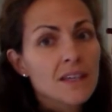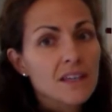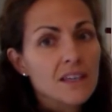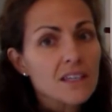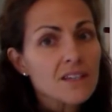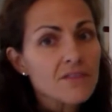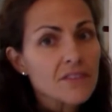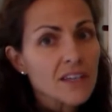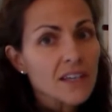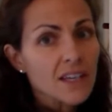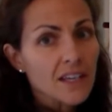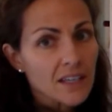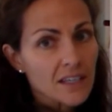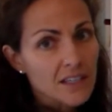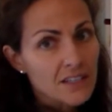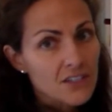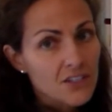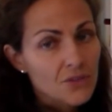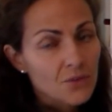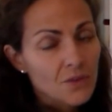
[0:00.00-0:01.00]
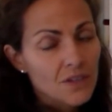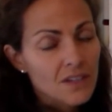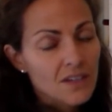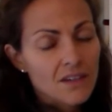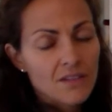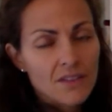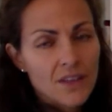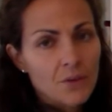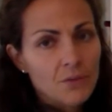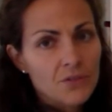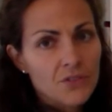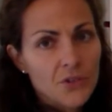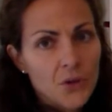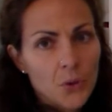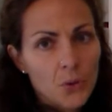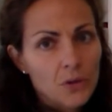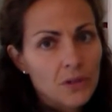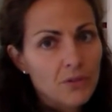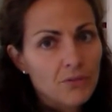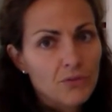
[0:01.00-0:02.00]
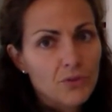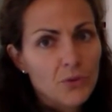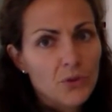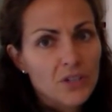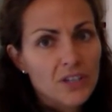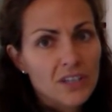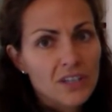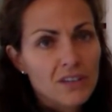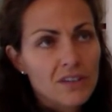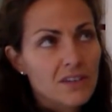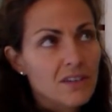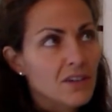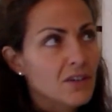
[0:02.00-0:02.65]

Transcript: And if they get into it, they will totally ruin it.